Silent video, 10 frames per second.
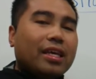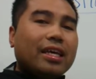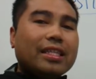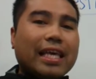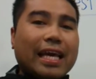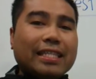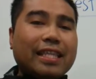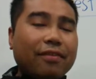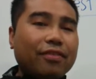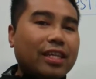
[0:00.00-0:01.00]
Yeah,
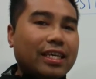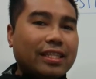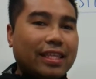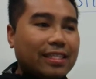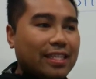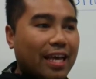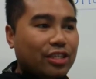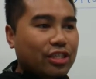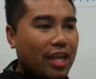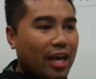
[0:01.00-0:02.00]
definitely this
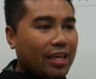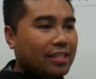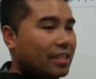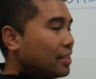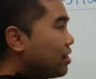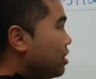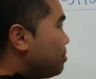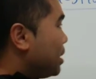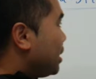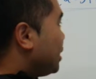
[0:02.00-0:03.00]
exercise is going to
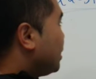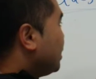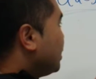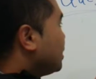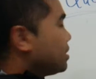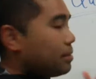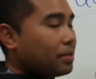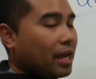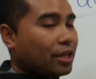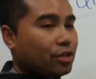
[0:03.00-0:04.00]
be
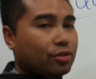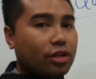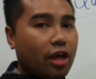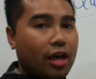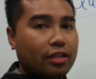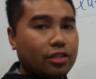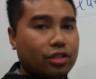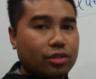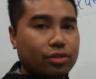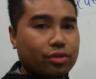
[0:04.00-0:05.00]
something I use a lot
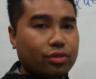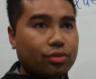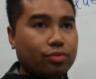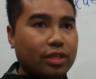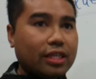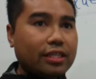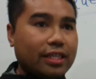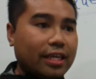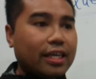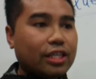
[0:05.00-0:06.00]
to really
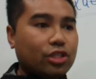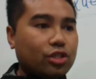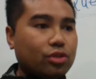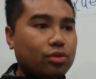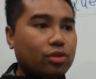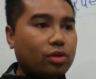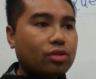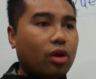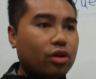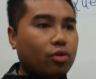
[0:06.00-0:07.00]
dig into those
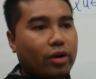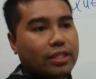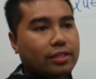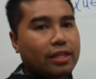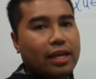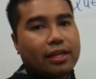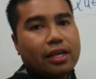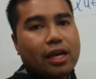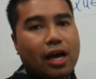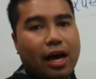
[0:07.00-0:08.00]
hard questions that
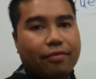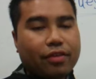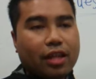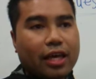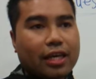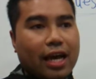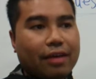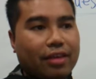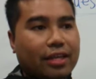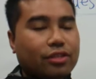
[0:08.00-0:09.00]
I feel like I have
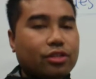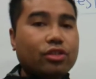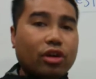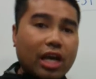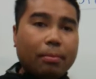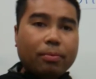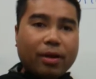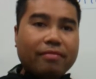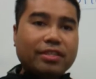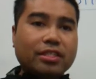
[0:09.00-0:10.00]
to answer. So a couple
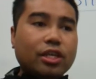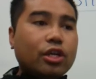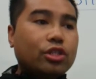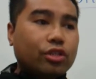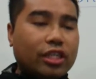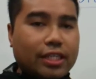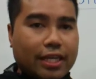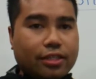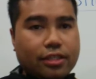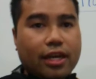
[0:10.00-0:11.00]
preface to this
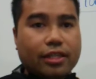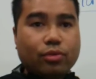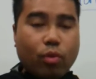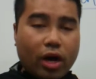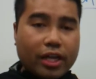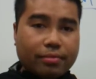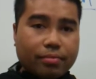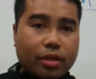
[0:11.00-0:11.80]
exercise. One,